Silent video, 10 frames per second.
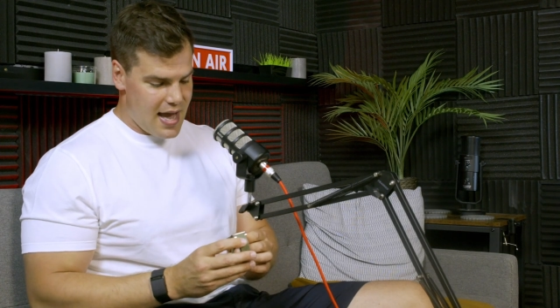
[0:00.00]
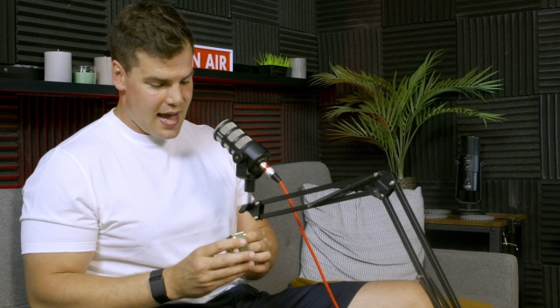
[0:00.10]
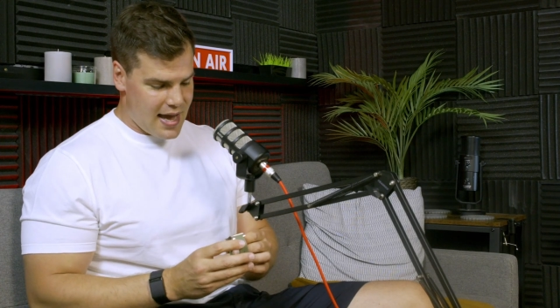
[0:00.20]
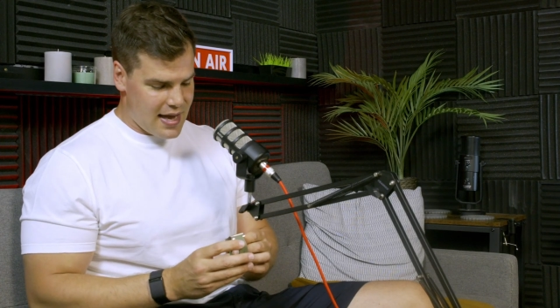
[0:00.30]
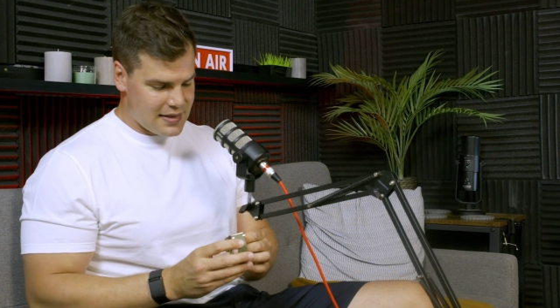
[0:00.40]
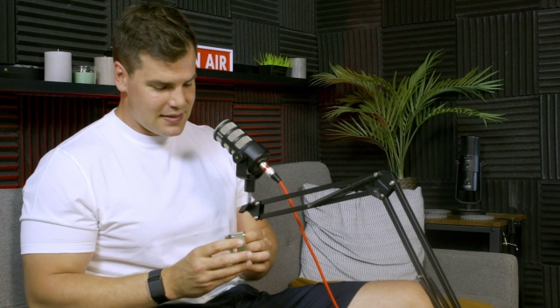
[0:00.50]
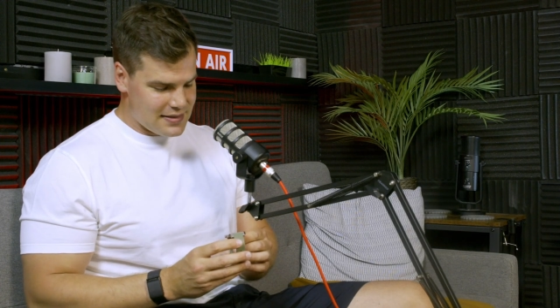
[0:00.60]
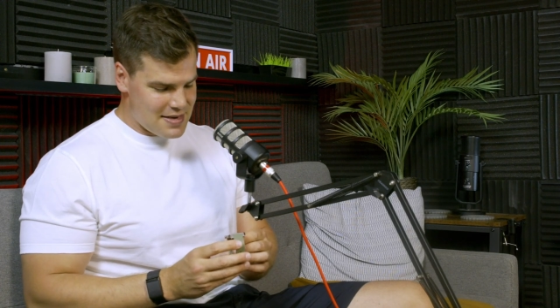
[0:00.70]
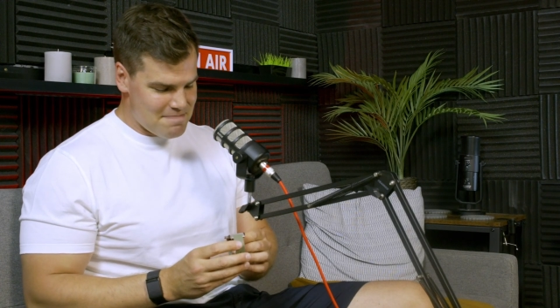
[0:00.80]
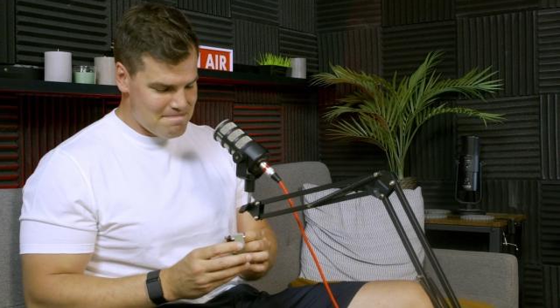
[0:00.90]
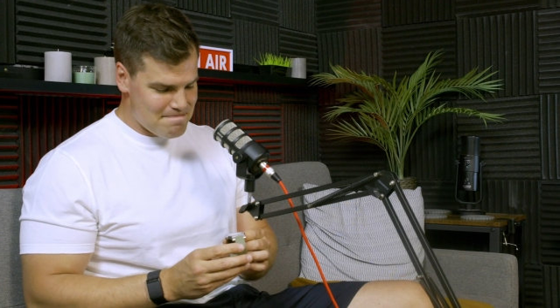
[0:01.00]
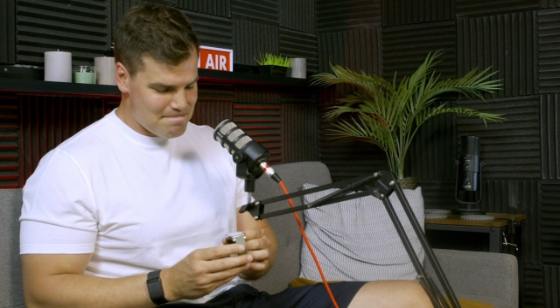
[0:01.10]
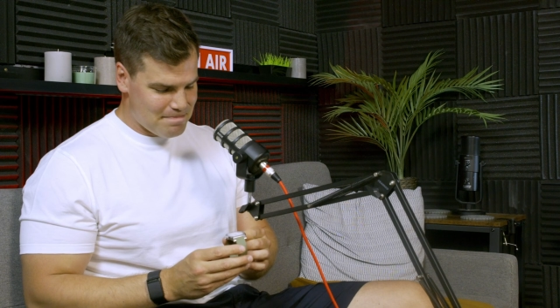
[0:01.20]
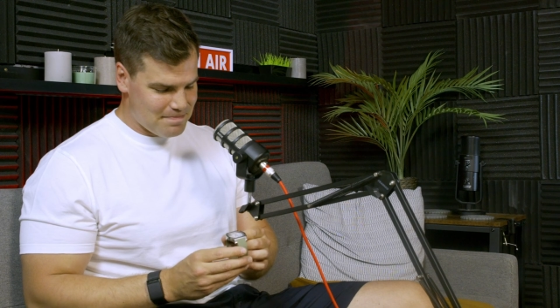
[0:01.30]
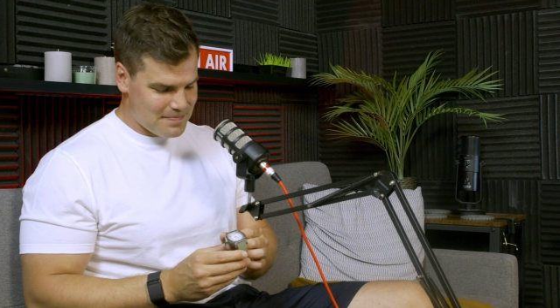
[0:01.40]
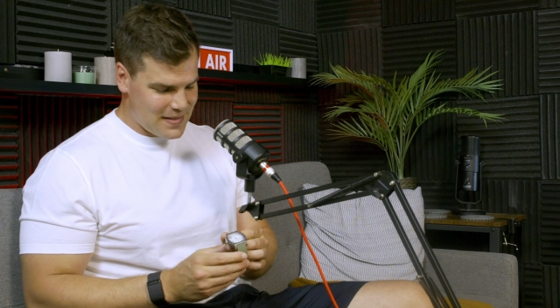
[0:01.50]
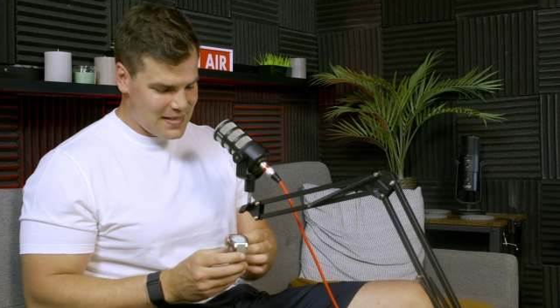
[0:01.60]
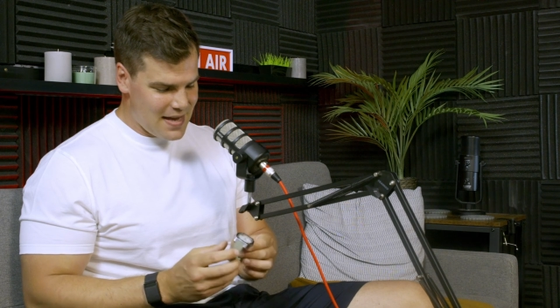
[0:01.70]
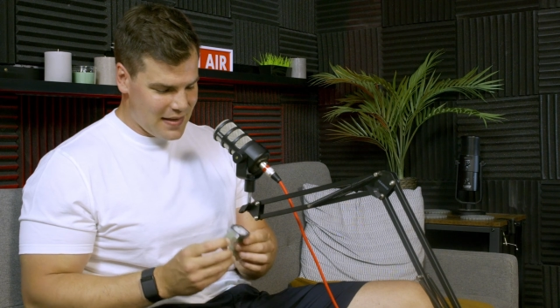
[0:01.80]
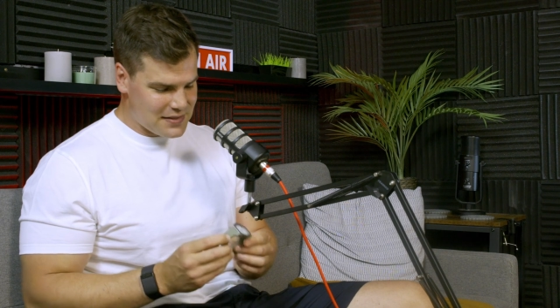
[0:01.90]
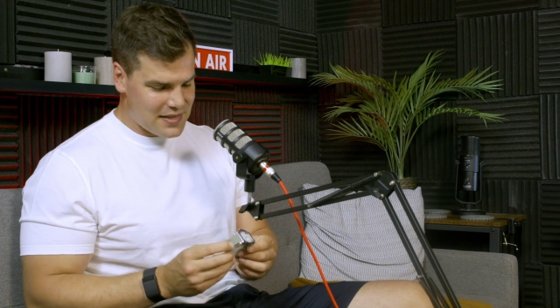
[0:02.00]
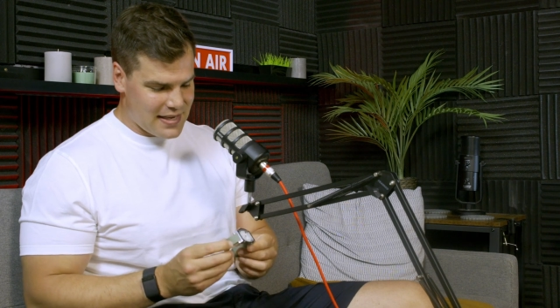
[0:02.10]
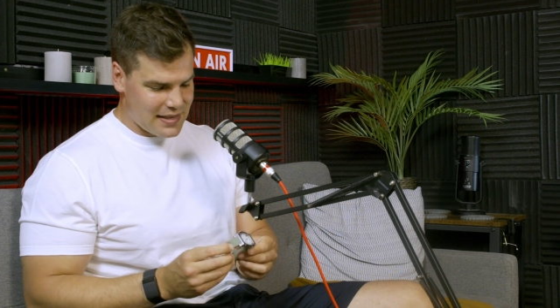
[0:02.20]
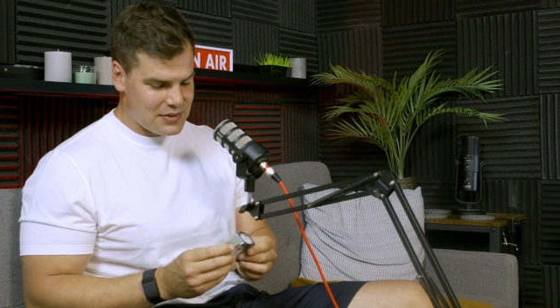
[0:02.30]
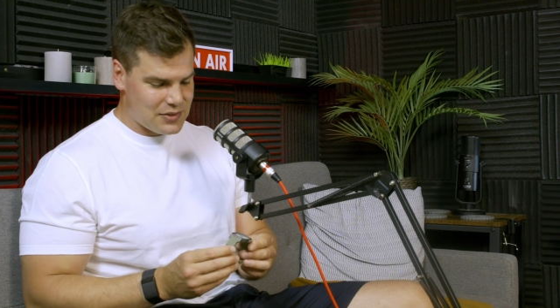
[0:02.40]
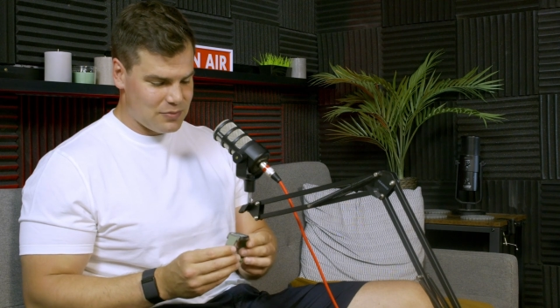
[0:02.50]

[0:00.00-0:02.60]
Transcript: And yeah, that's the case.